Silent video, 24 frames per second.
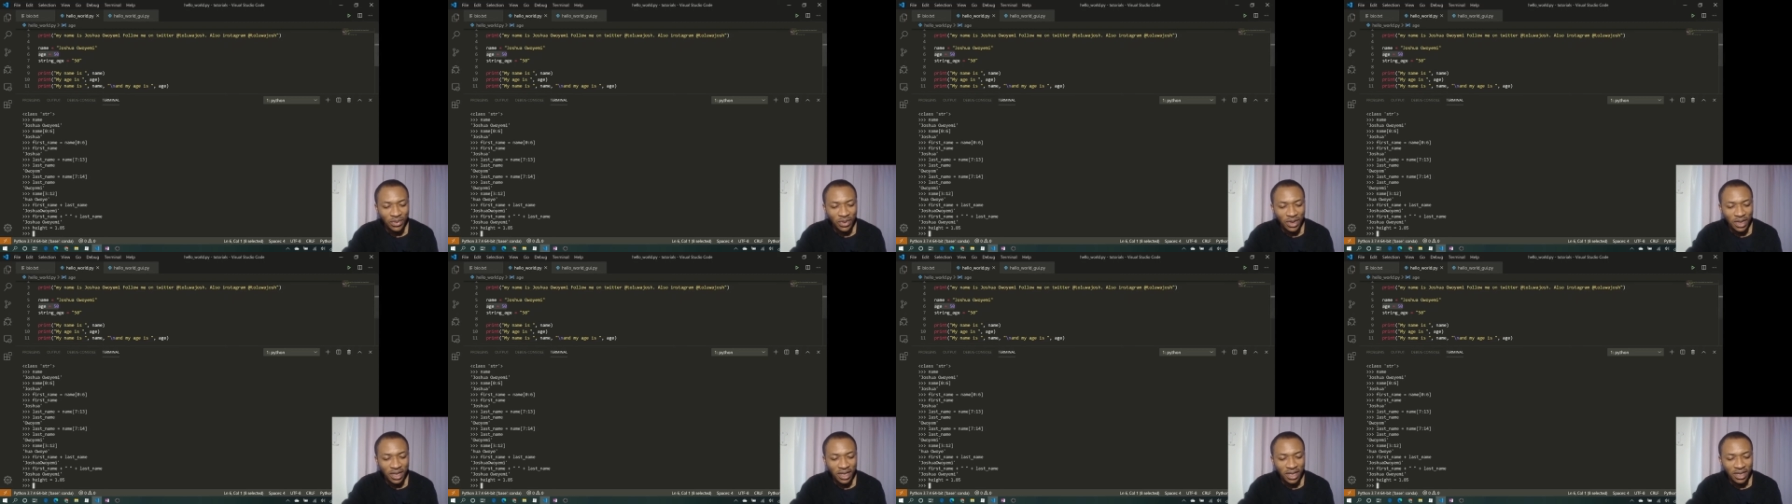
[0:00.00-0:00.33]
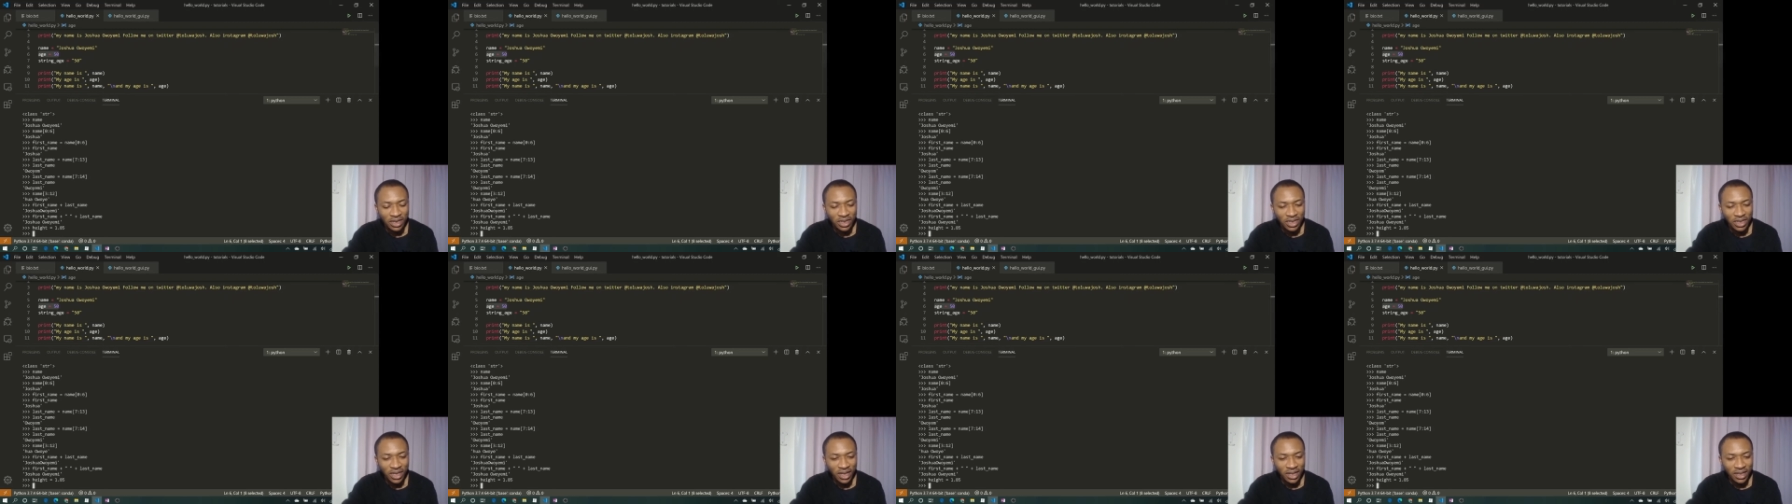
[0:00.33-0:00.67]
we
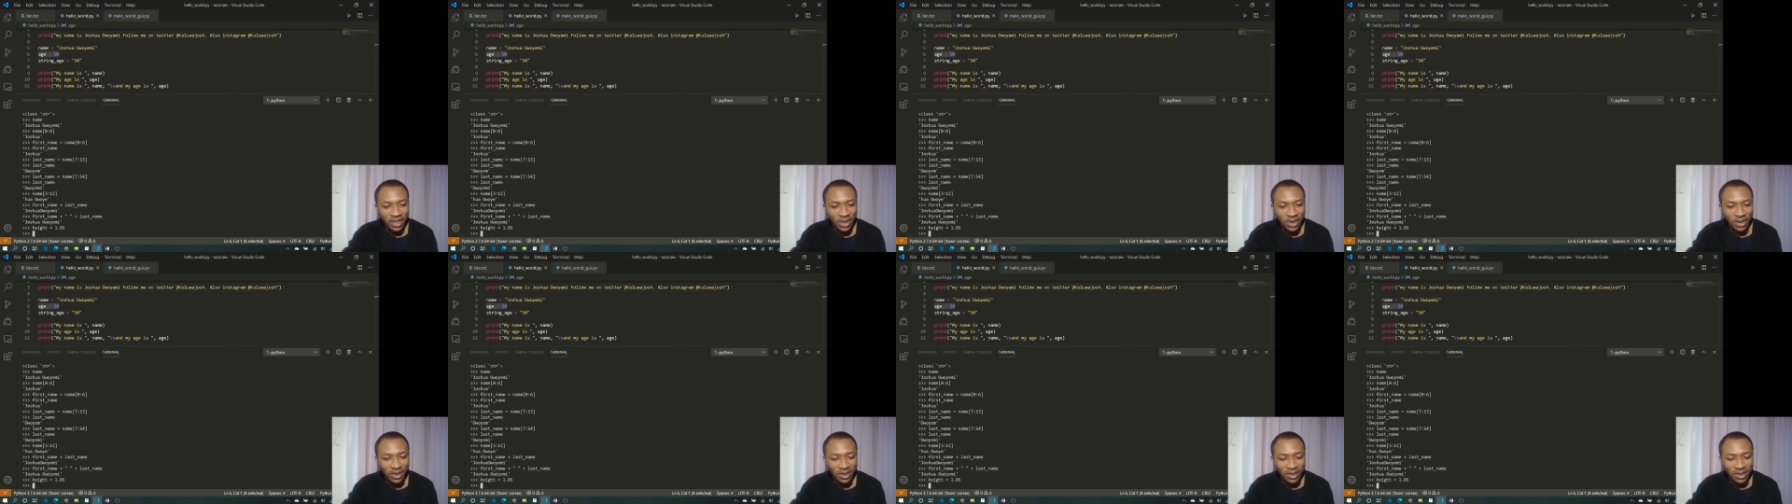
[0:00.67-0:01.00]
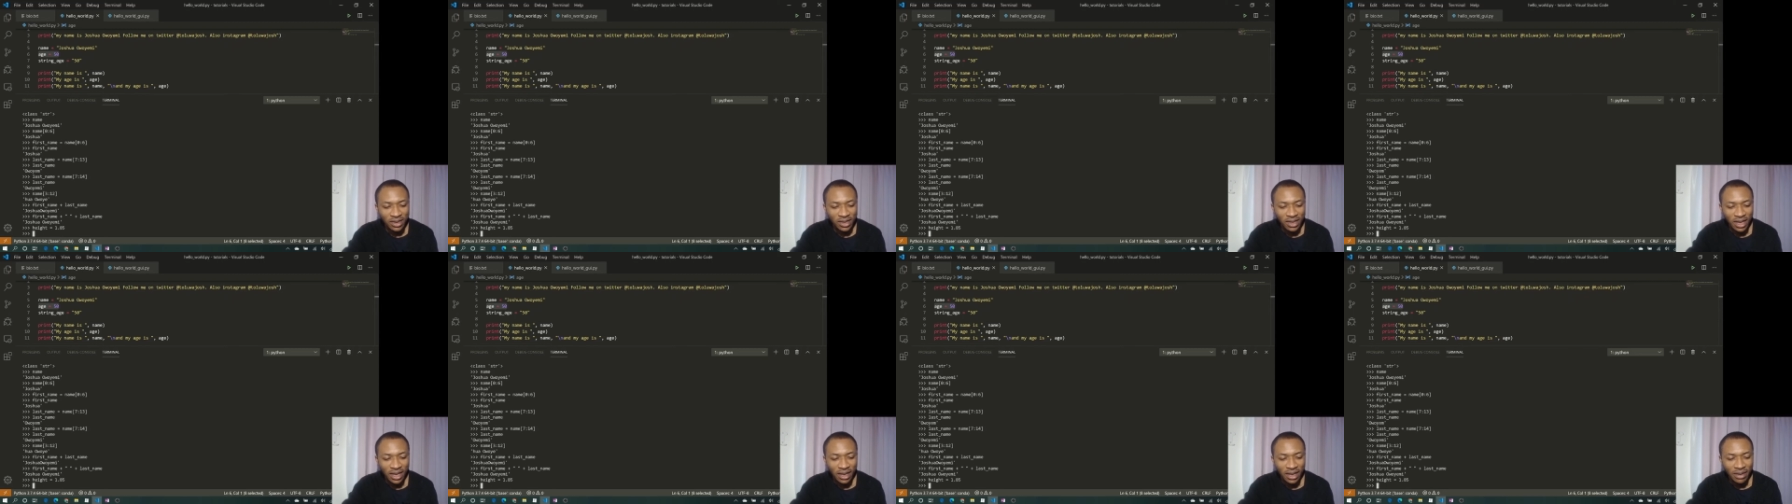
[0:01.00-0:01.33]
checked the other
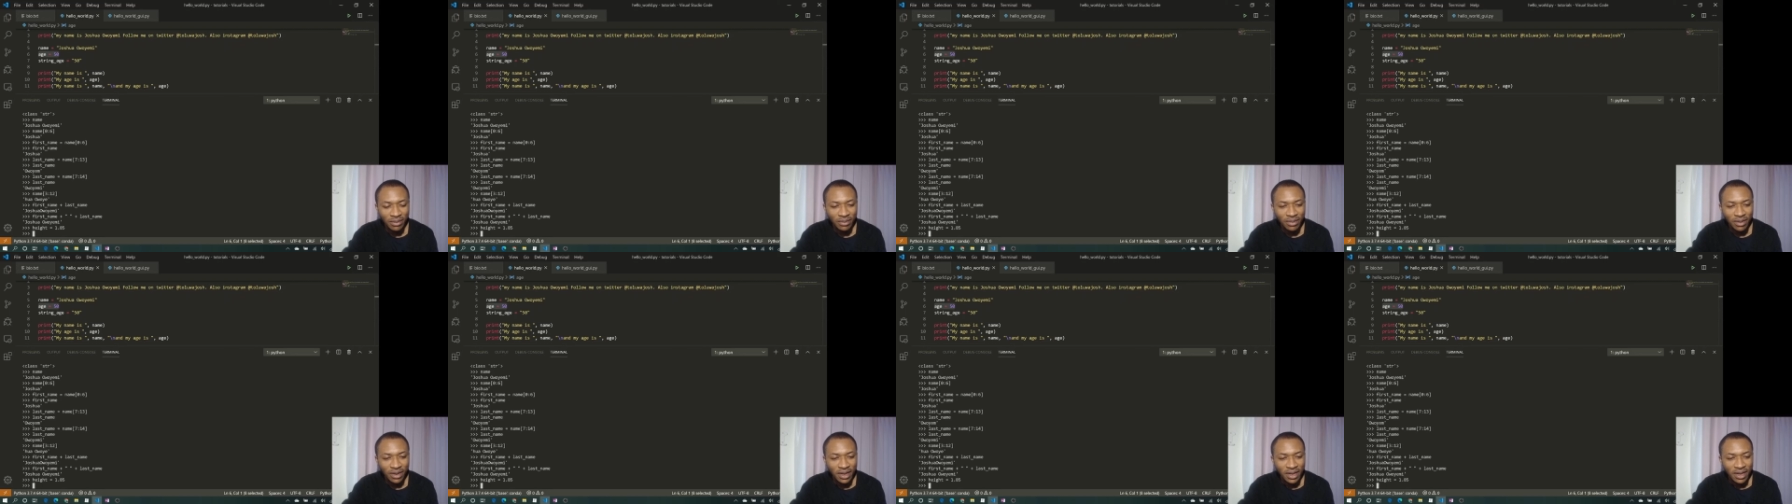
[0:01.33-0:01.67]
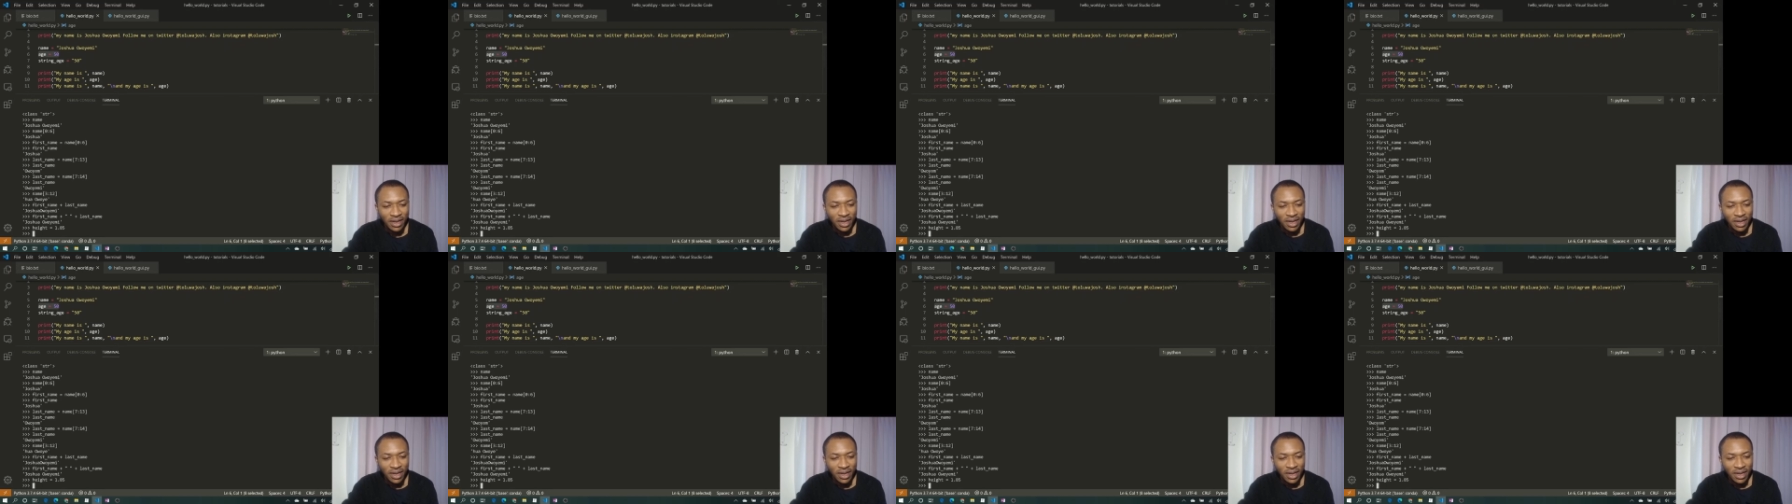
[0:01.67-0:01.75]
time,